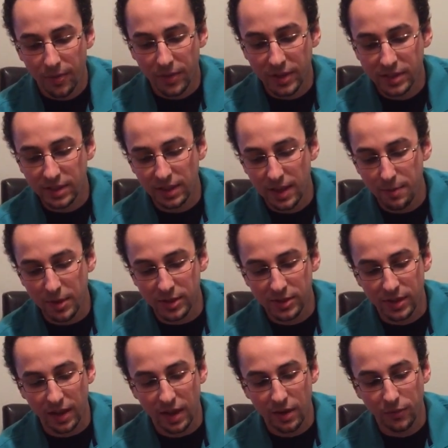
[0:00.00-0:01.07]
This
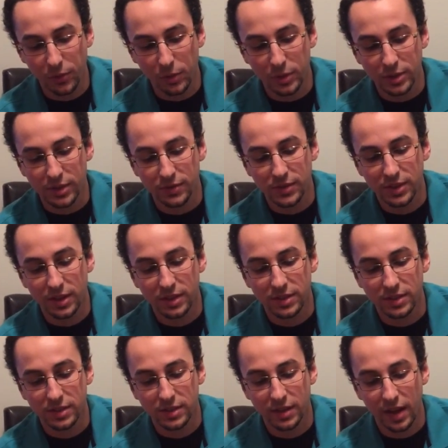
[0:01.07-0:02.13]
limits the influence of
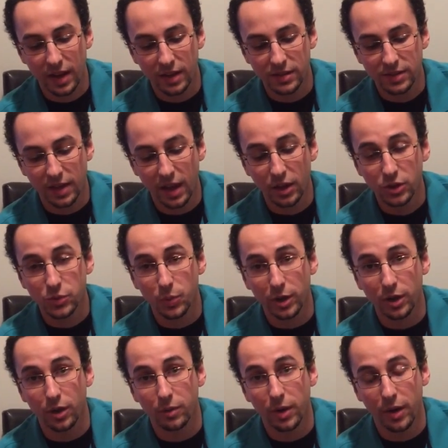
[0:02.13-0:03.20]
citizen science
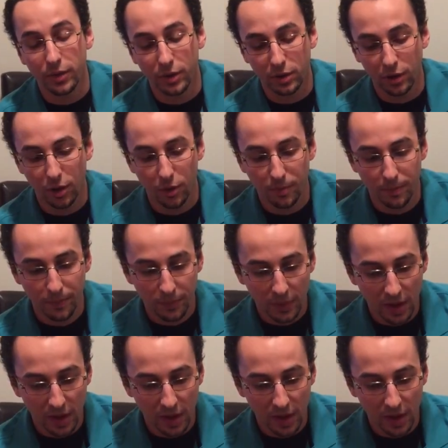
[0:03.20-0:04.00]
elsewhere around the globe.